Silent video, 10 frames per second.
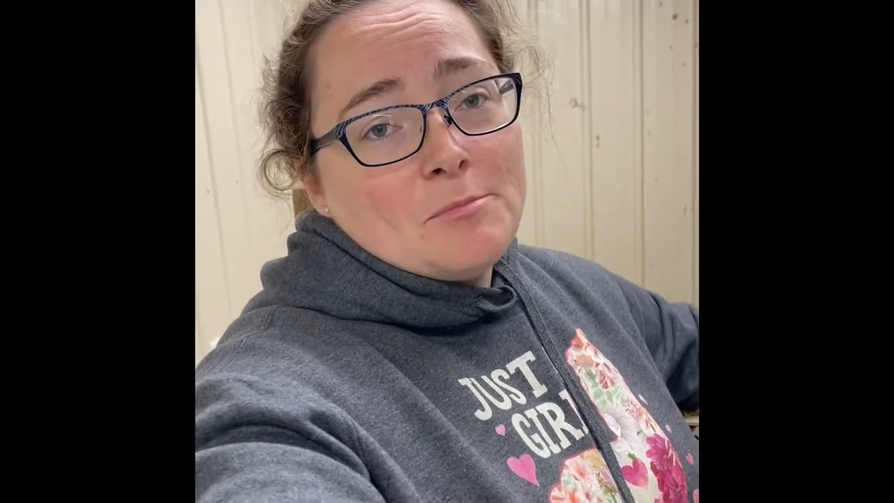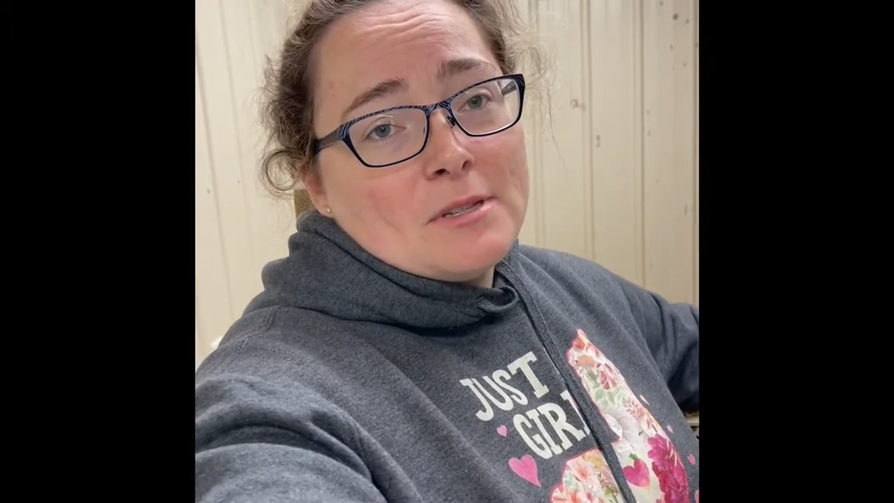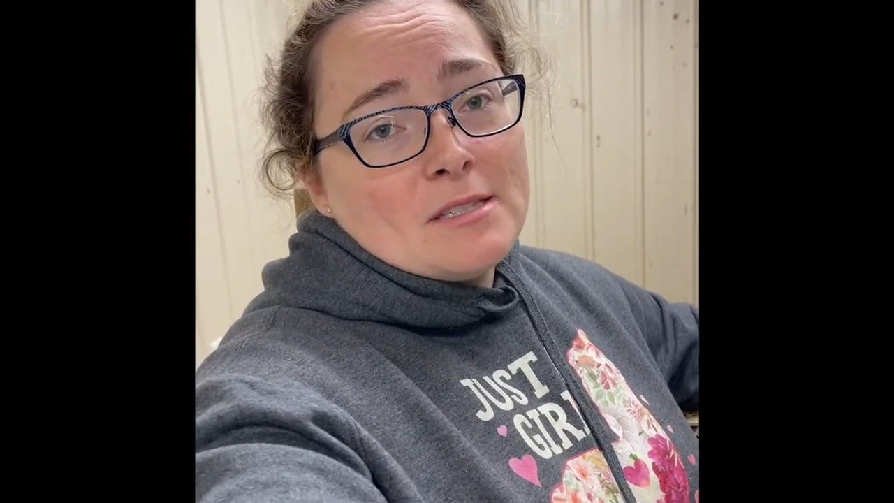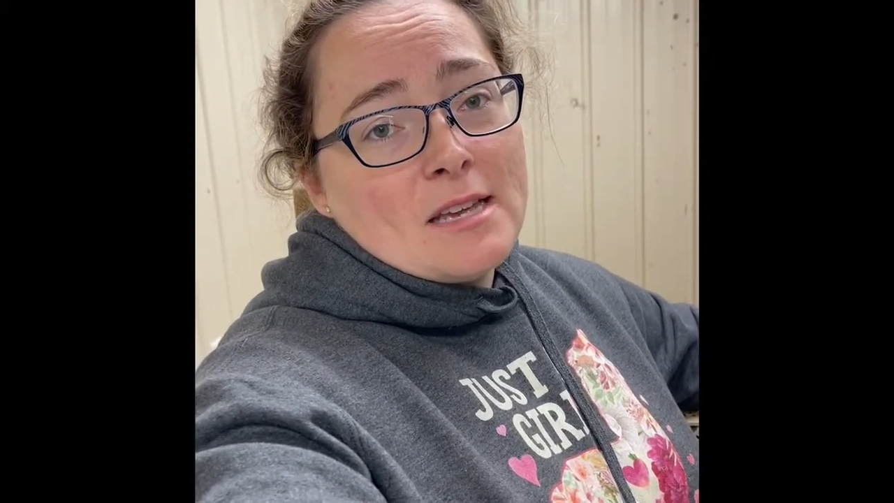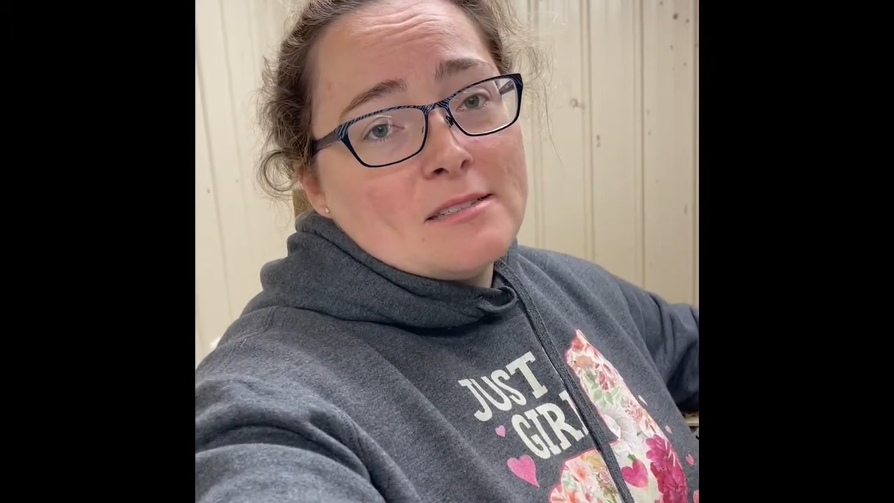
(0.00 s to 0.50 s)

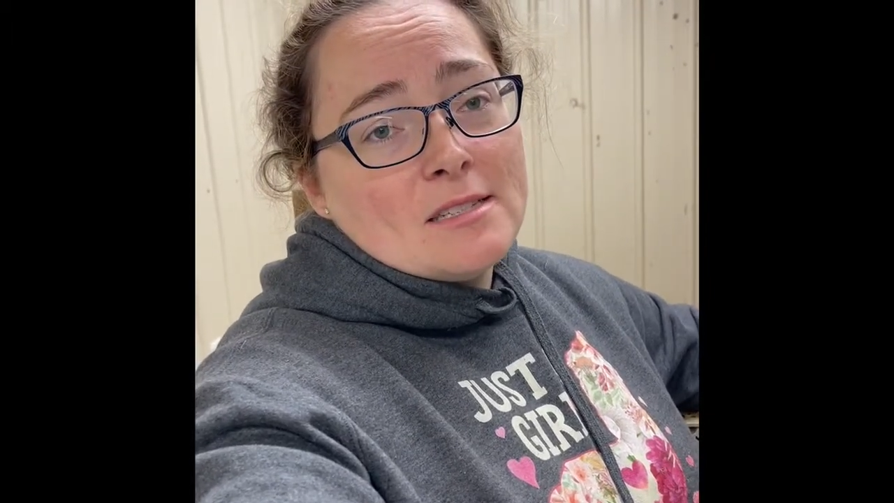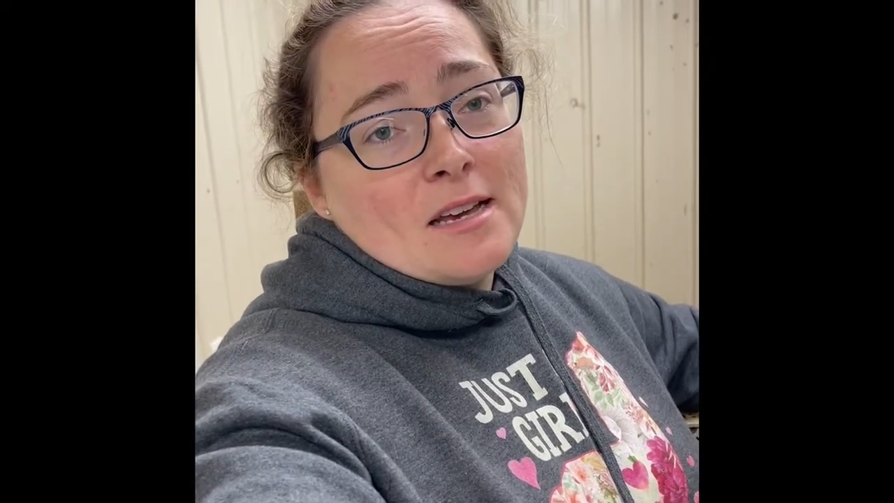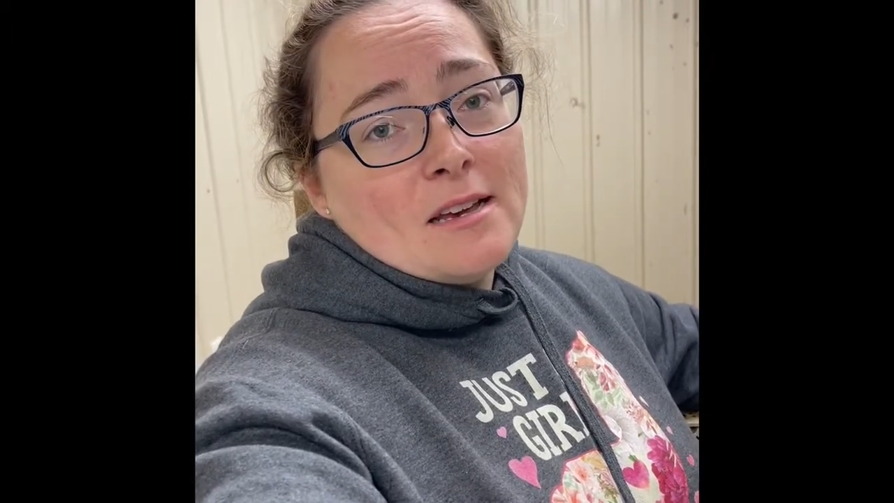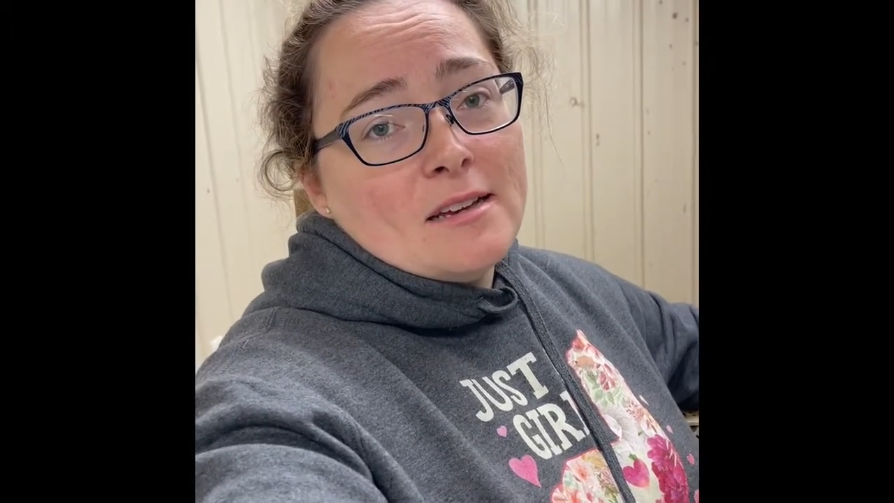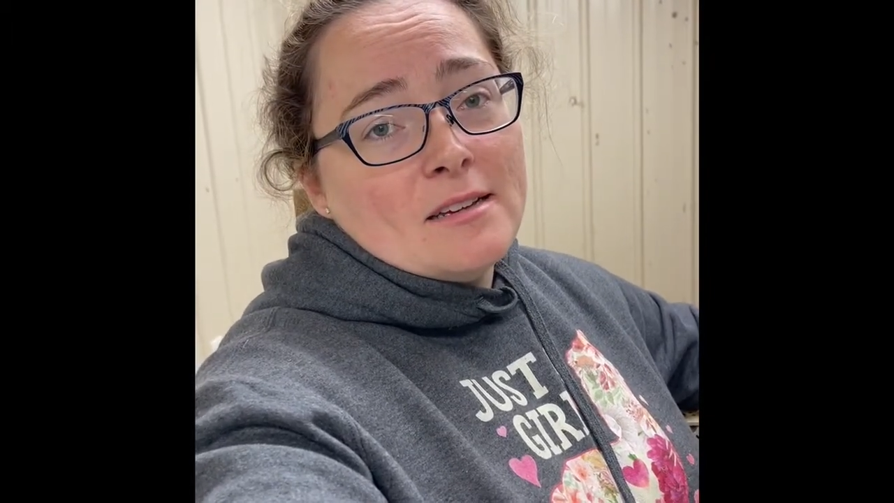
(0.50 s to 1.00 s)

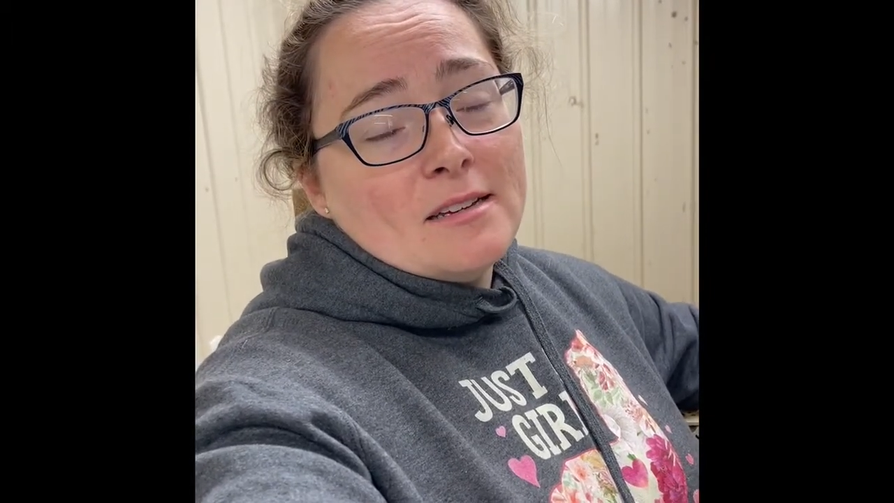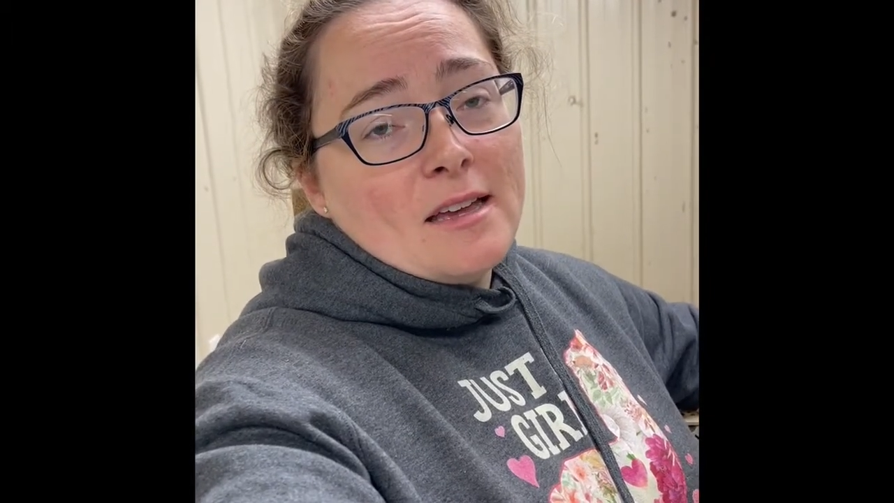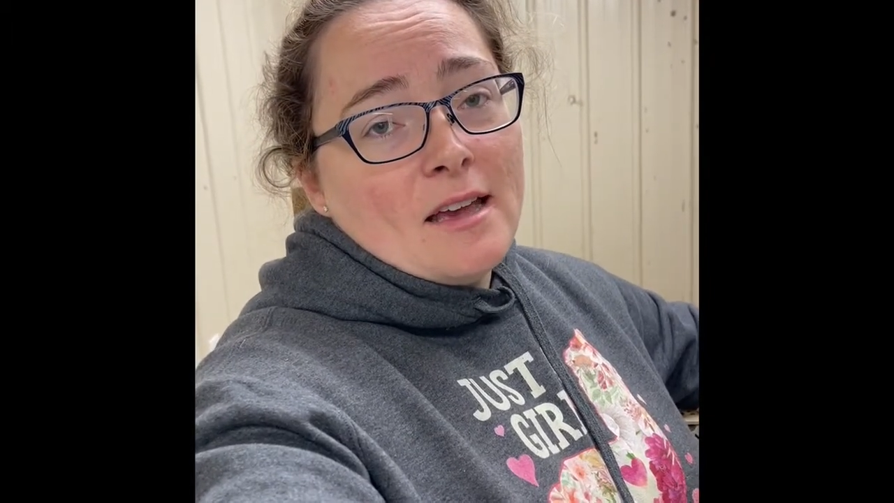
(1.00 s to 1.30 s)
placenta,